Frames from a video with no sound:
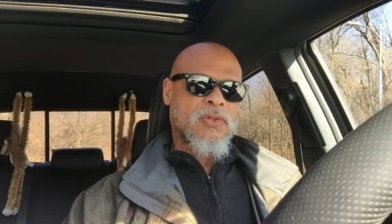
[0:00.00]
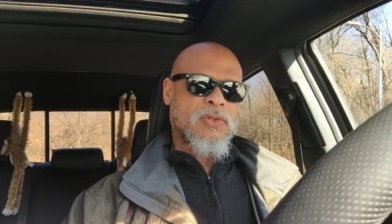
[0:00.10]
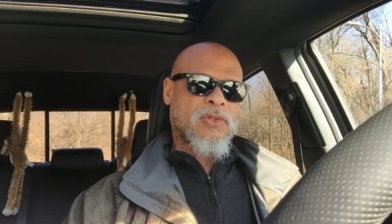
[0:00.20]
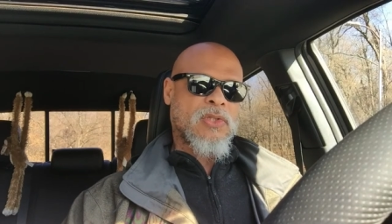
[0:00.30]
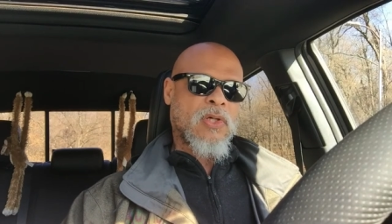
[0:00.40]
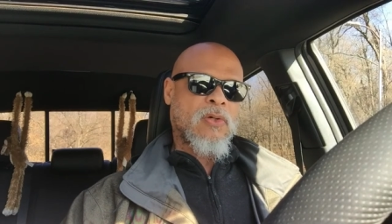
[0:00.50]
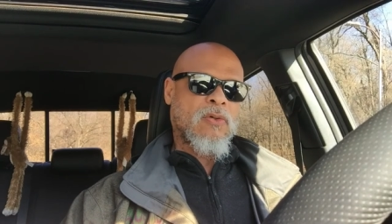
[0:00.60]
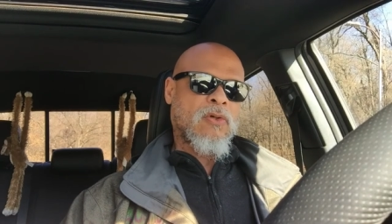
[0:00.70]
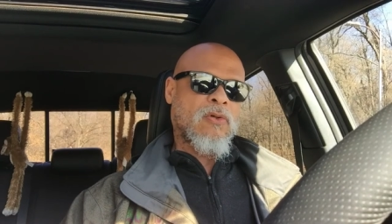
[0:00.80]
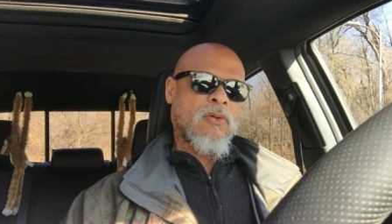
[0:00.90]

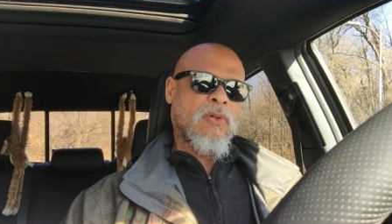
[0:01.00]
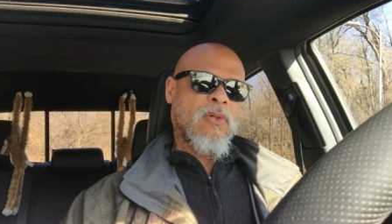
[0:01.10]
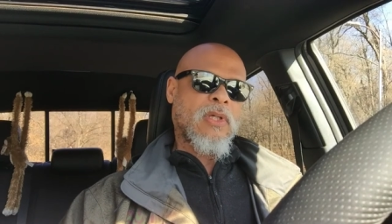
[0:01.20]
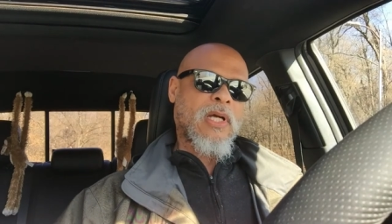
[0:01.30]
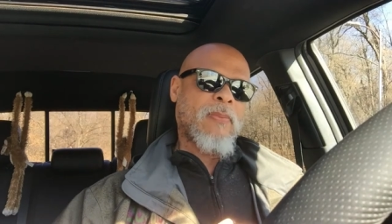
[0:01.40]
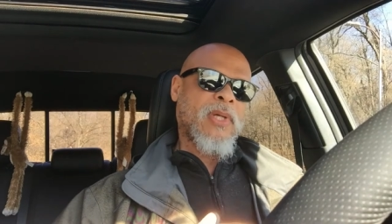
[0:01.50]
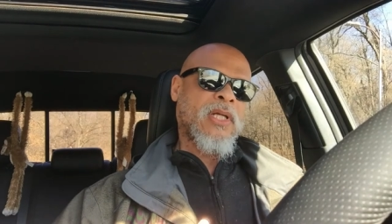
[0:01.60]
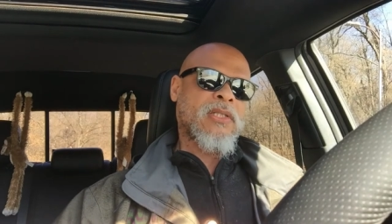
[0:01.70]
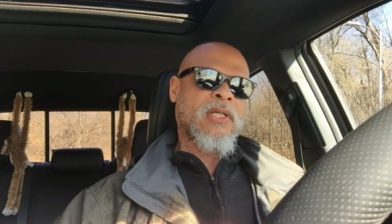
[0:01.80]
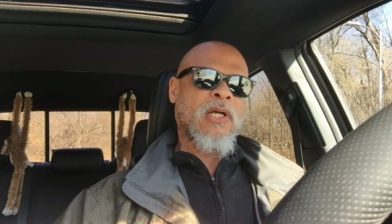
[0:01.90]
So, I mean,
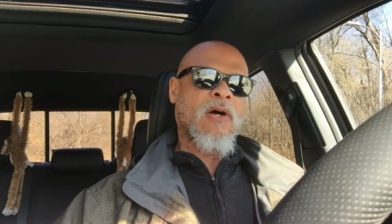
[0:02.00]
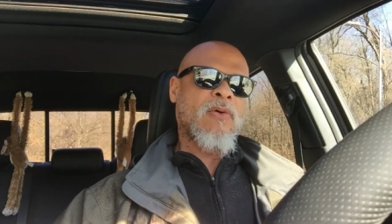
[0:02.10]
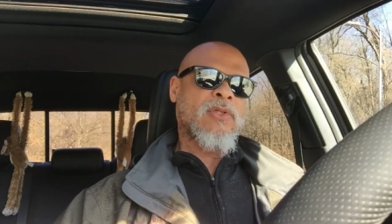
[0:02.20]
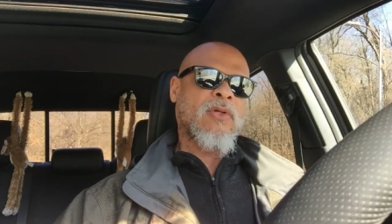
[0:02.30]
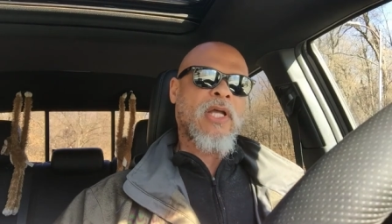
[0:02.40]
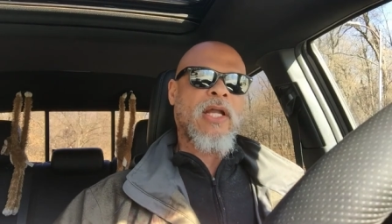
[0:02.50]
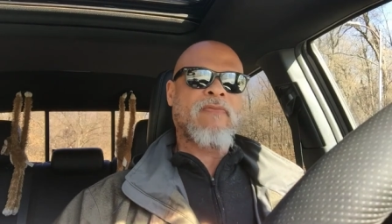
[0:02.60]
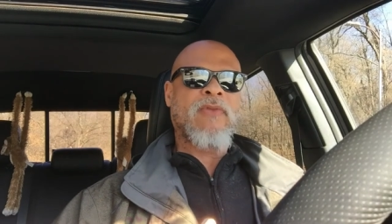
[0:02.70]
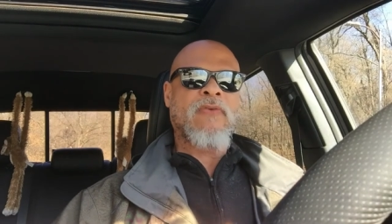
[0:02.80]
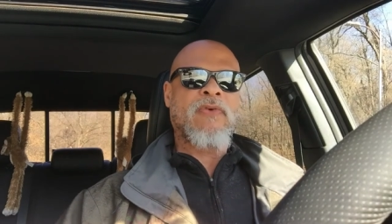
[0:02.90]
this can go into a lot
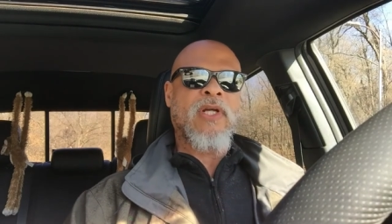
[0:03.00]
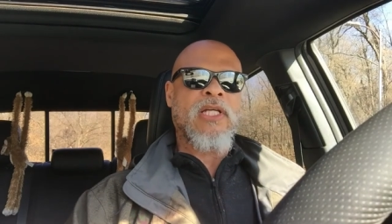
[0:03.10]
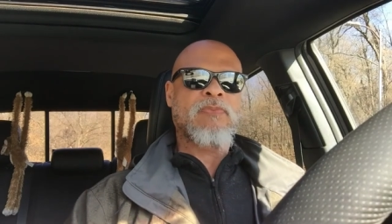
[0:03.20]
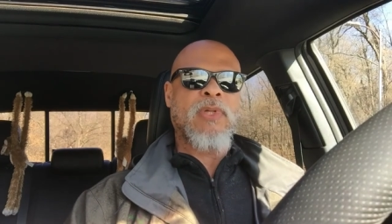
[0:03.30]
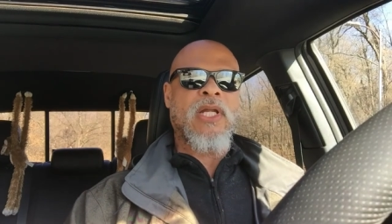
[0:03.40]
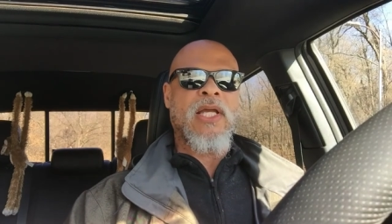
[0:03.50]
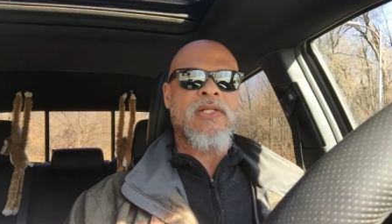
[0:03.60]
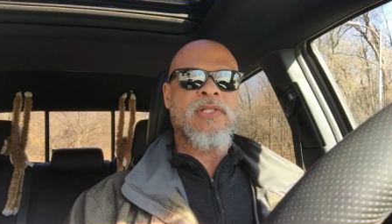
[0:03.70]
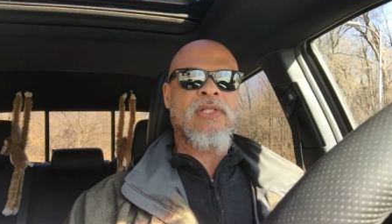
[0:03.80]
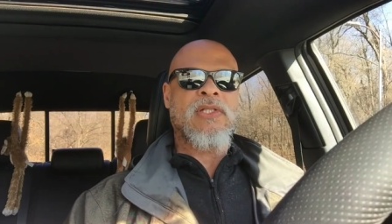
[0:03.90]
of different
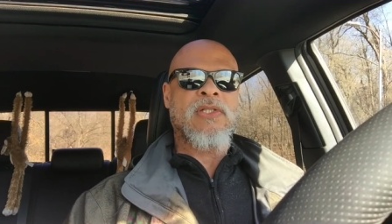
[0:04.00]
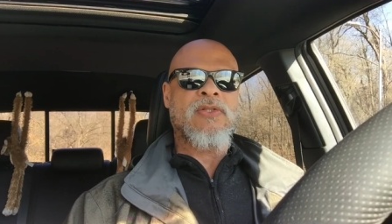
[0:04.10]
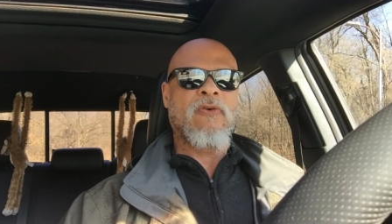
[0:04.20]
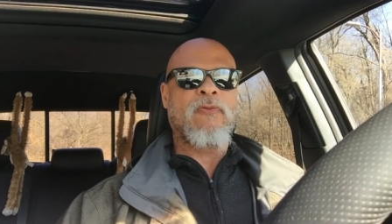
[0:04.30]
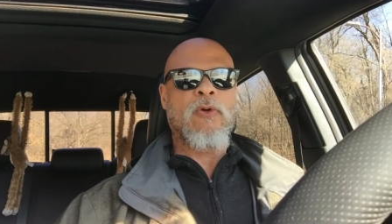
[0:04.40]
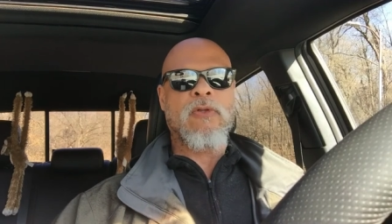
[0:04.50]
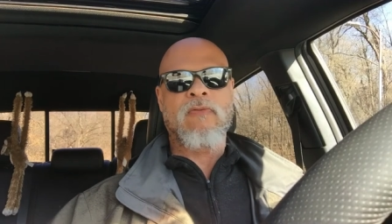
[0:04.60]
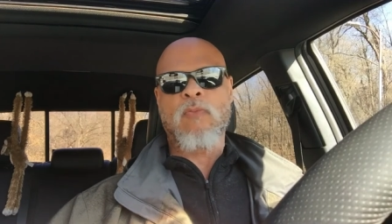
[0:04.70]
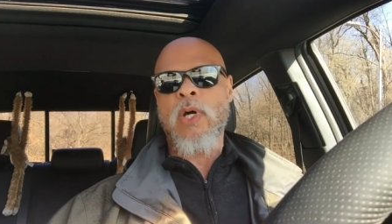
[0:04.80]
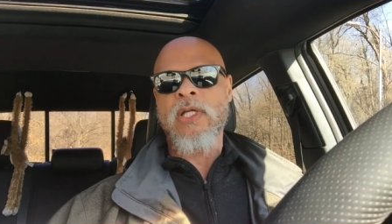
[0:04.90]
explanations and so forth
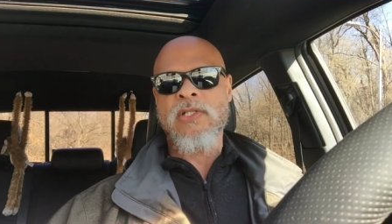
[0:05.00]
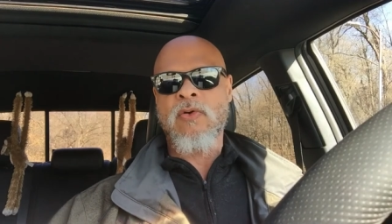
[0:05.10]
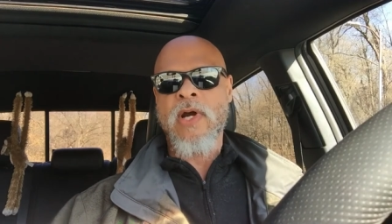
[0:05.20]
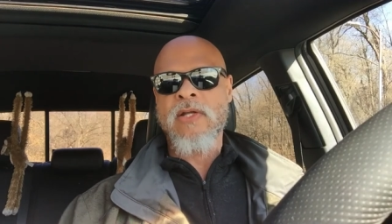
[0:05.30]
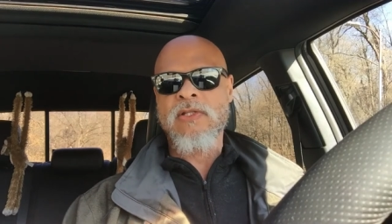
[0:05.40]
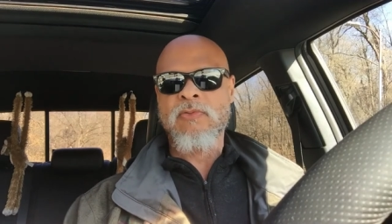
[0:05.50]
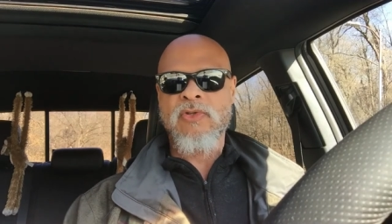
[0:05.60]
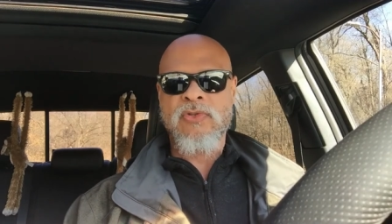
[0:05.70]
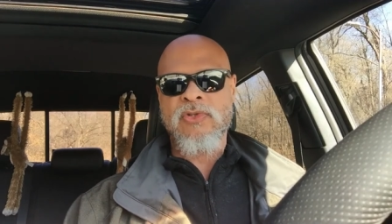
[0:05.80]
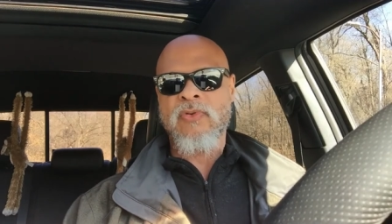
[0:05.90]
of what is ground
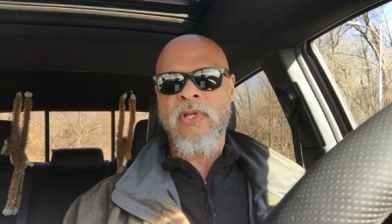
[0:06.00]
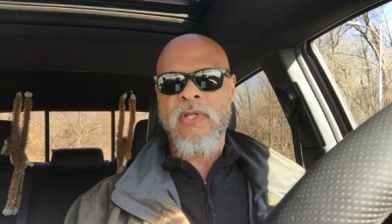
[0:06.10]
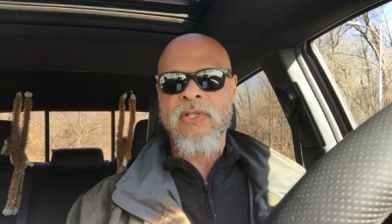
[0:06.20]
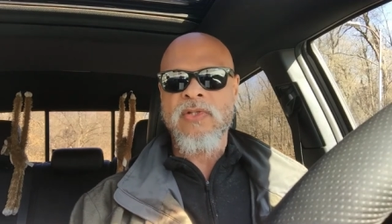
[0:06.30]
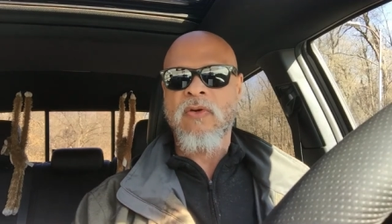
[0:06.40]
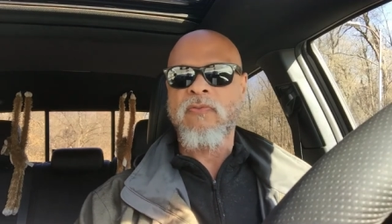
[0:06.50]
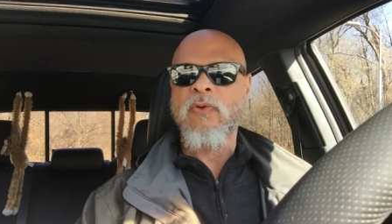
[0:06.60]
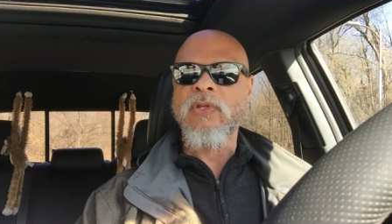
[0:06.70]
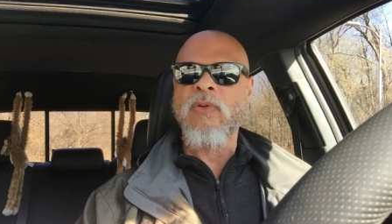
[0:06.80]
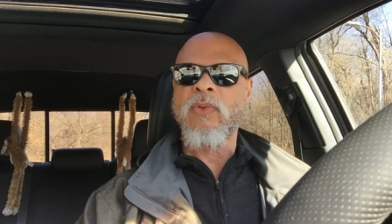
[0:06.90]
strength and so
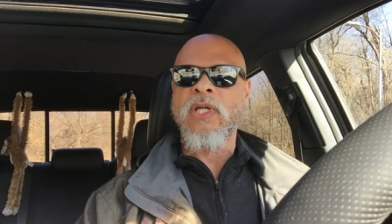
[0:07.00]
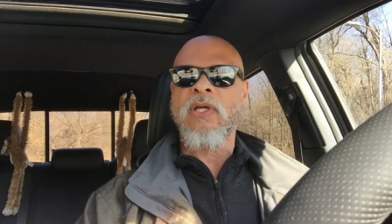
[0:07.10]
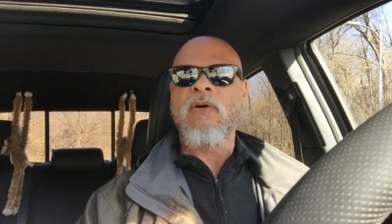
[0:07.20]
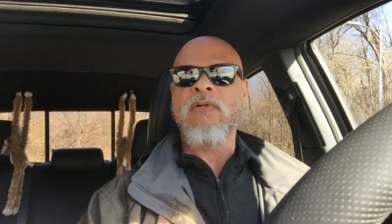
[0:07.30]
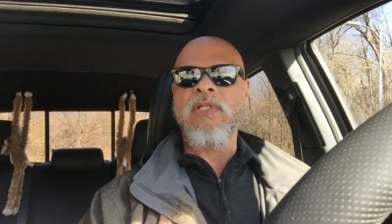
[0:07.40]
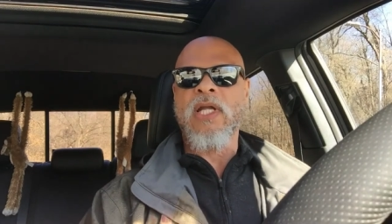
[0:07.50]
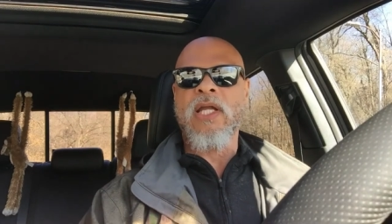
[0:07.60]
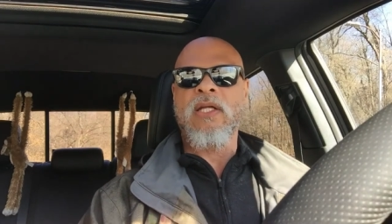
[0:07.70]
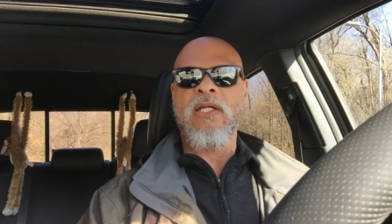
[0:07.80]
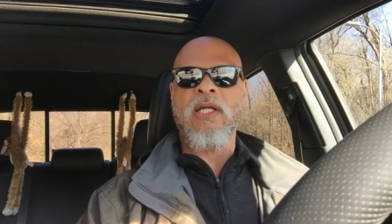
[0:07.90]
forth, and we can go into
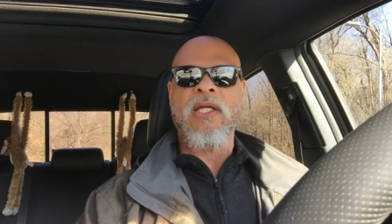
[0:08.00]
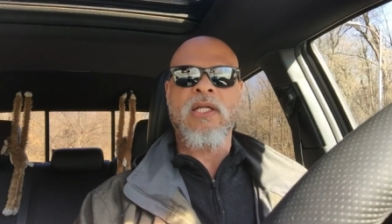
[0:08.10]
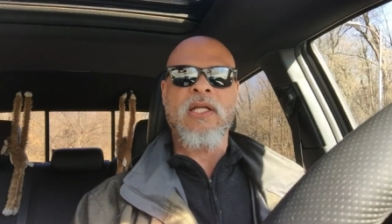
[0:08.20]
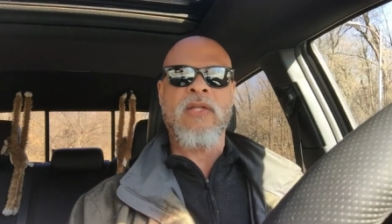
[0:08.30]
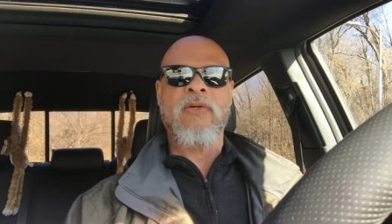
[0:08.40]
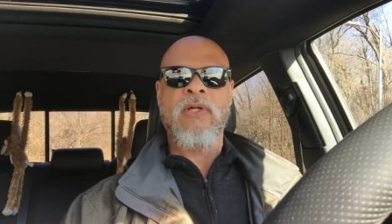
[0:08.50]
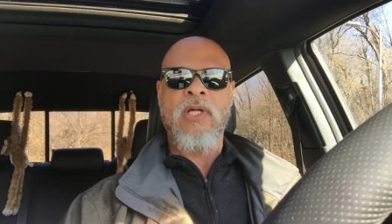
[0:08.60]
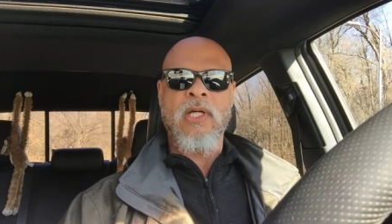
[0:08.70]
that in another